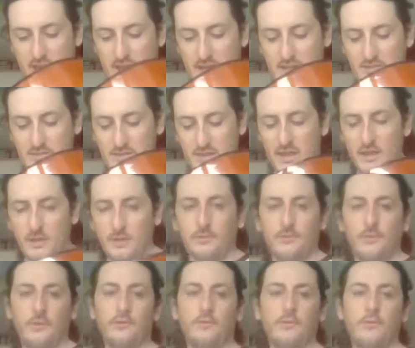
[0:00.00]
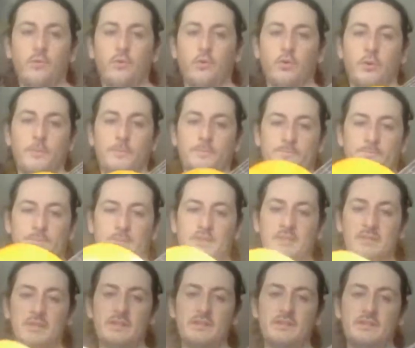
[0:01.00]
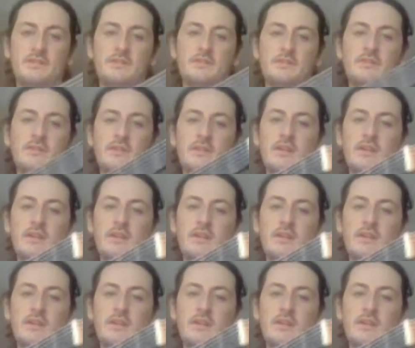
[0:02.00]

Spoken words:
HL44, this is, and